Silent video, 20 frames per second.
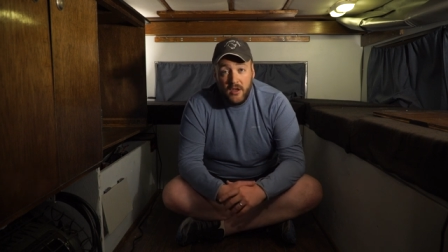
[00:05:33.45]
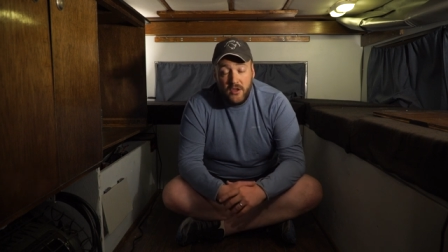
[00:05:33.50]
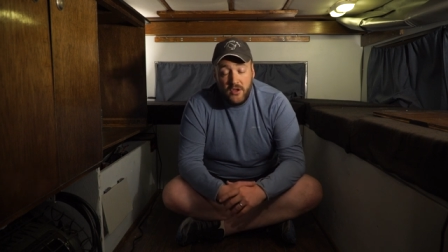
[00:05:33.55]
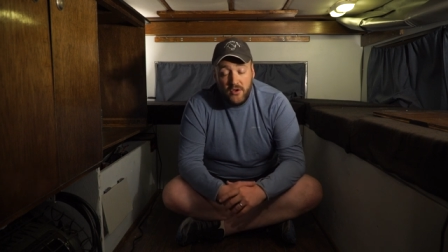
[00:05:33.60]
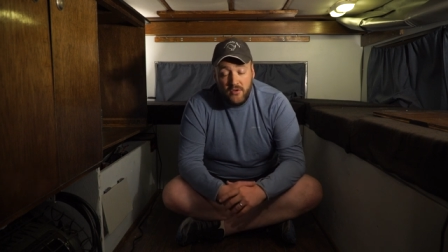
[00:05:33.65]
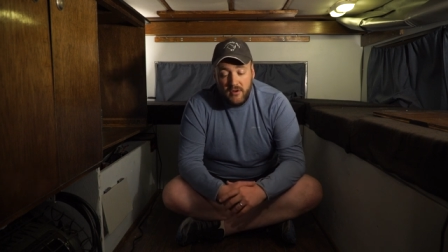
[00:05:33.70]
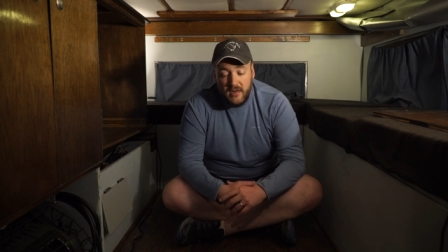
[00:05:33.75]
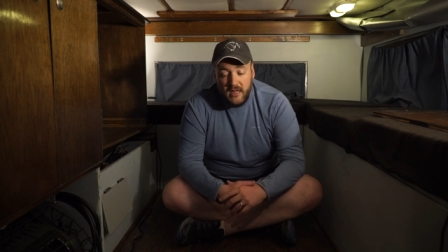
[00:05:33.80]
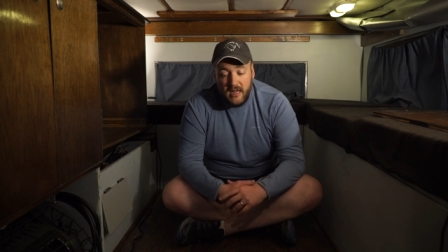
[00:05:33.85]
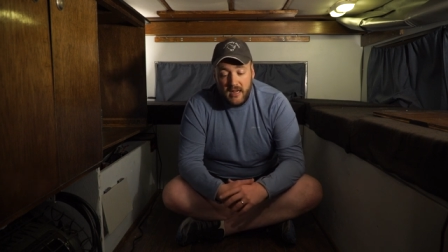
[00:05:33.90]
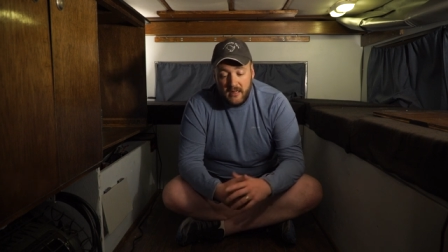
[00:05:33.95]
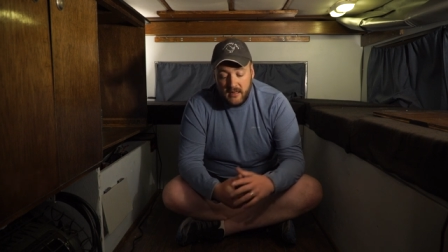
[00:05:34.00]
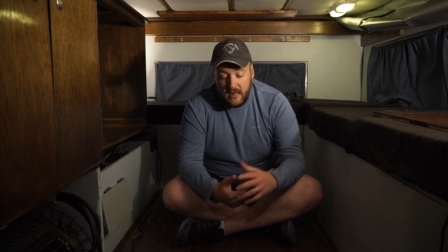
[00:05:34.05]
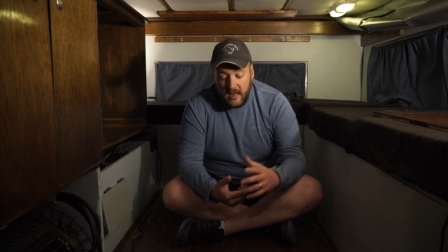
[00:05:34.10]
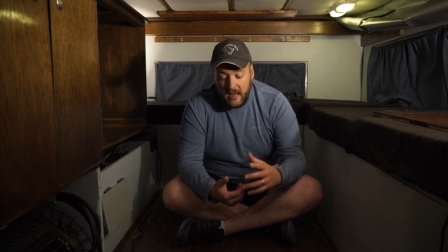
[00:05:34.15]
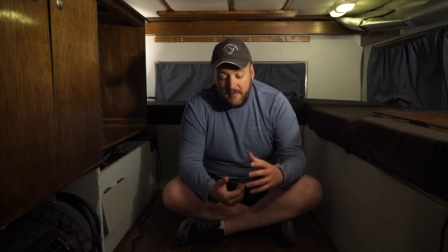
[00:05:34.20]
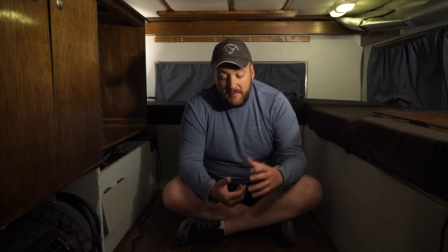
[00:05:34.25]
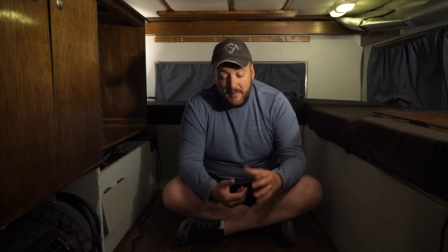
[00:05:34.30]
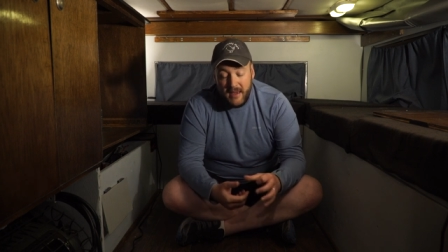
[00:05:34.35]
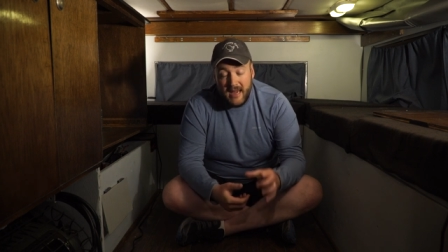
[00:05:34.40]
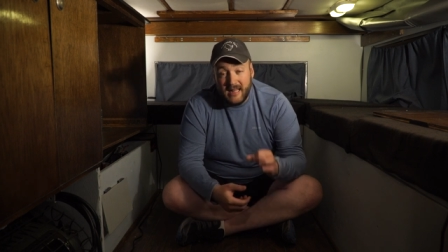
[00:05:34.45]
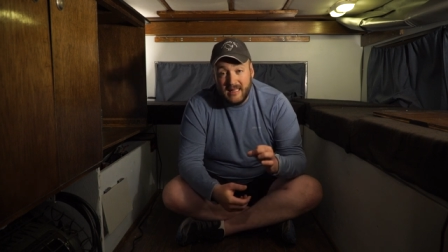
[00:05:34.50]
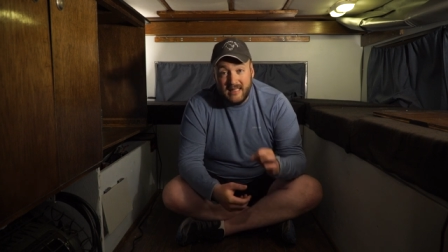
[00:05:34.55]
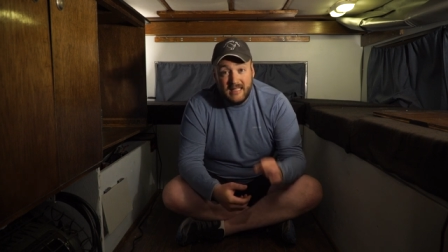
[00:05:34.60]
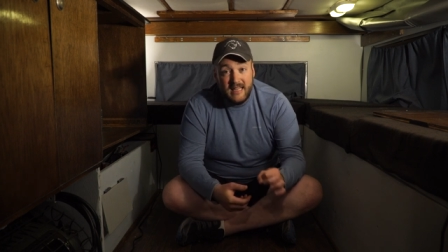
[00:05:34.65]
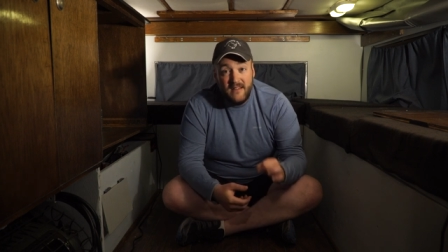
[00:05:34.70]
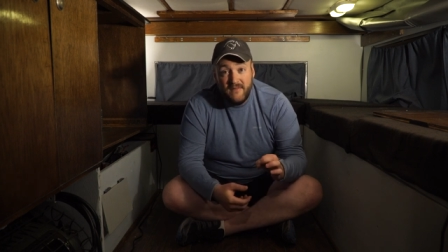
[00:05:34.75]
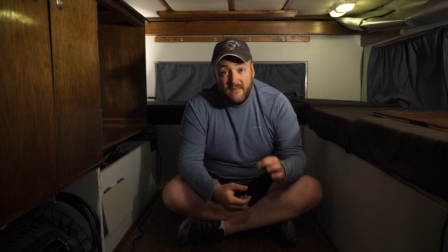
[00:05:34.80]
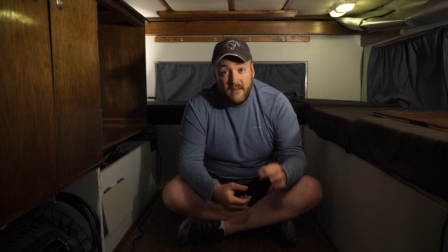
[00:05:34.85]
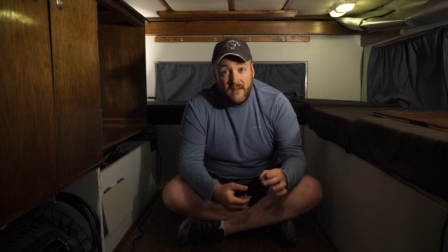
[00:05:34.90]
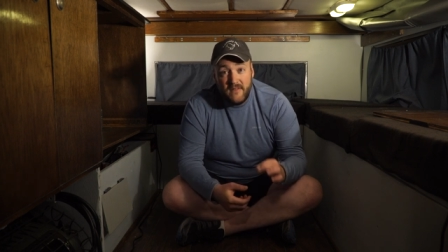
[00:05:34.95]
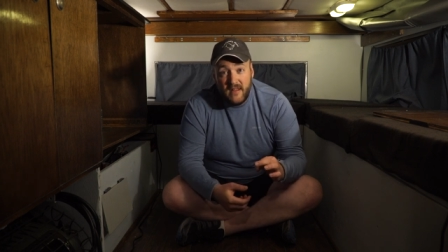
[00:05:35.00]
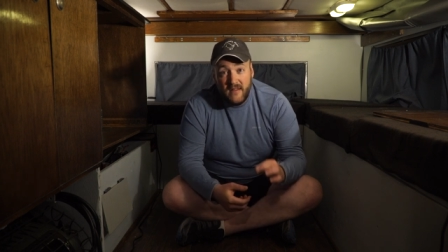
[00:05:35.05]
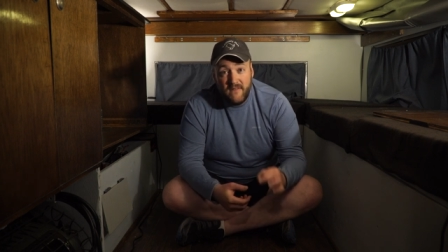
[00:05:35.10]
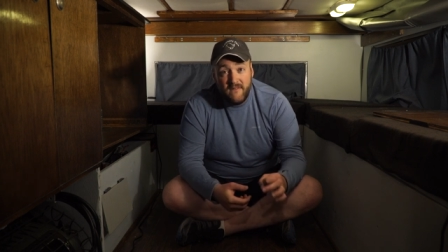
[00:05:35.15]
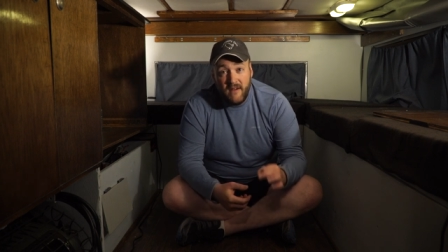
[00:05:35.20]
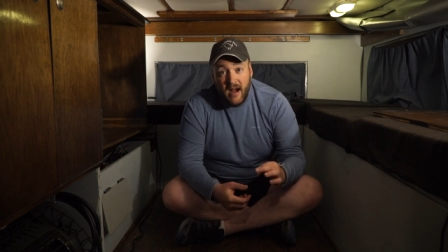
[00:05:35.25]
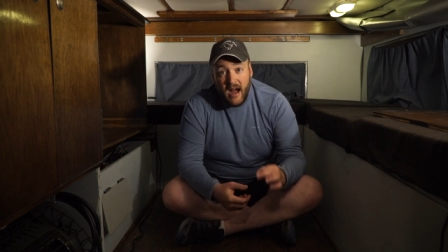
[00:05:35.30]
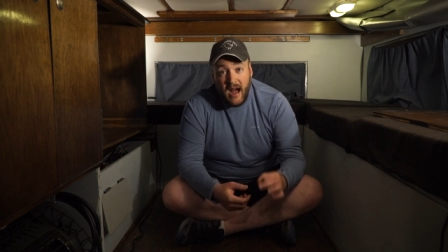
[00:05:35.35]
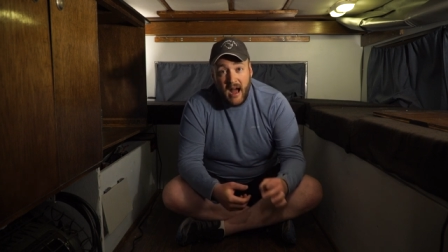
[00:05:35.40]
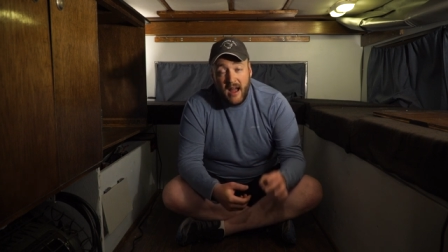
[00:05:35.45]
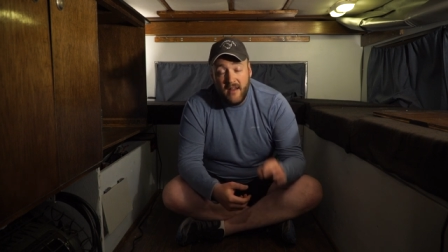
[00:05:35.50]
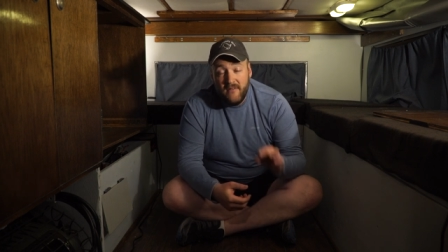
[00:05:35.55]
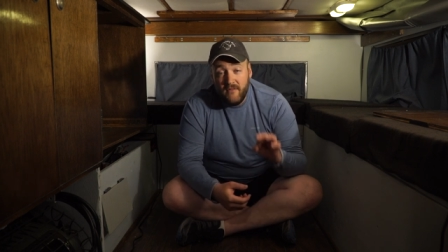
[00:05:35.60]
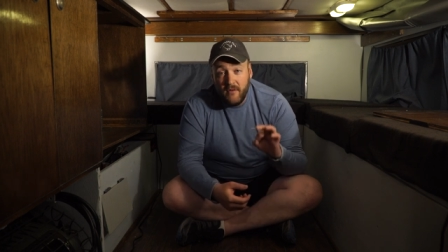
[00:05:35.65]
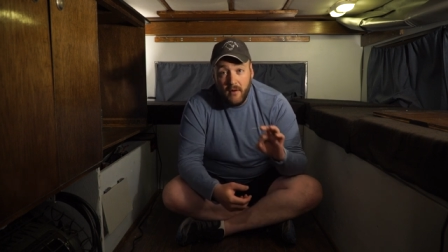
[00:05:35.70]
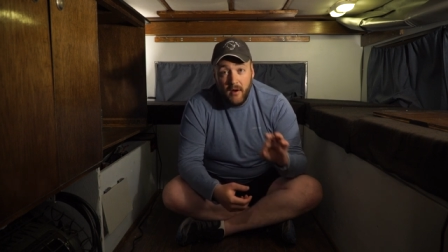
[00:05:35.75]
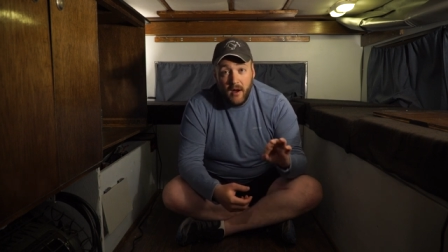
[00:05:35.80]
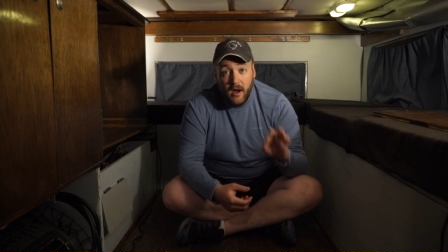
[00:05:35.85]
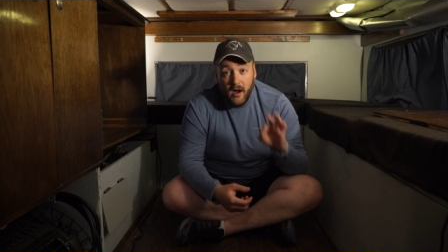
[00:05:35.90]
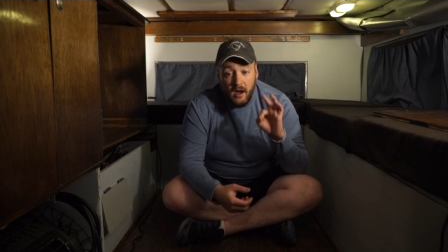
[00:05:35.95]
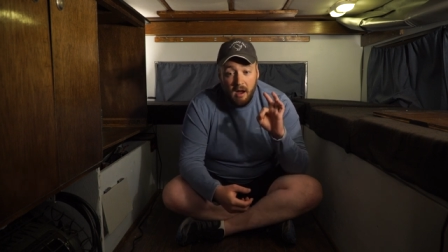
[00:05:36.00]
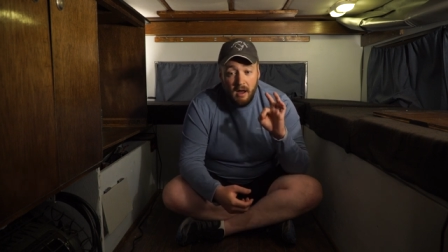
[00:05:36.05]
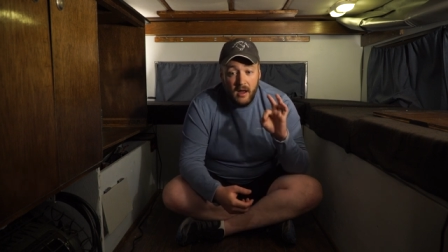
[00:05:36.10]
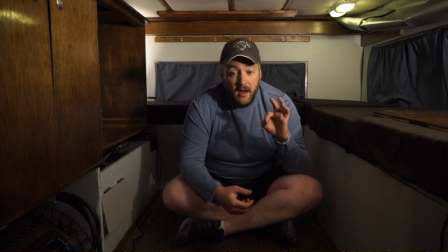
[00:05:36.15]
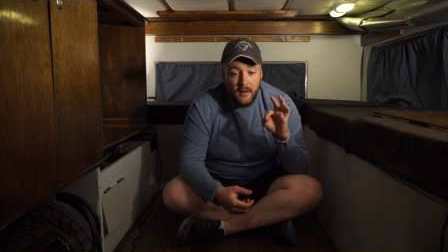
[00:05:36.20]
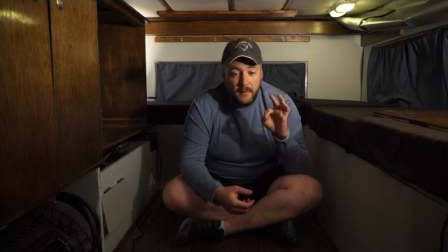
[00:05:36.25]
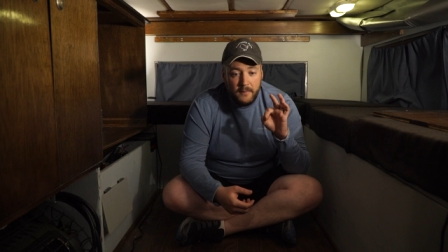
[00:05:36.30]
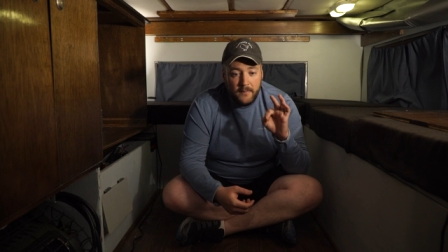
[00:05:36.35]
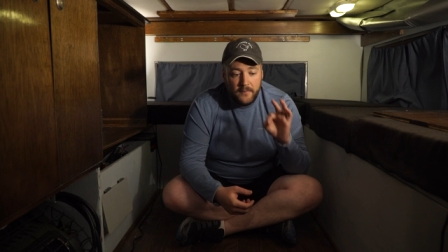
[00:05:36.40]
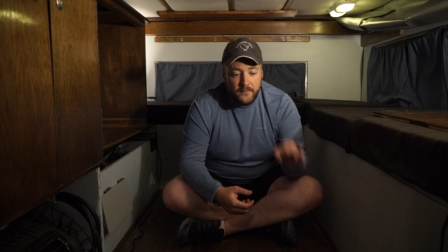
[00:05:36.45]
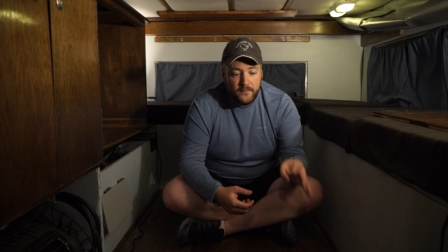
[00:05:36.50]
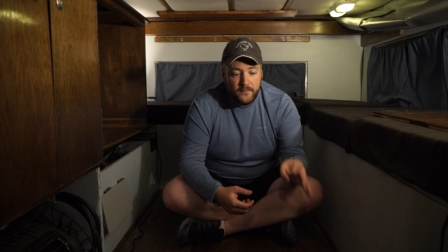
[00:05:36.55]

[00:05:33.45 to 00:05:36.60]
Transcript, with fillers: You need a big T55 uh,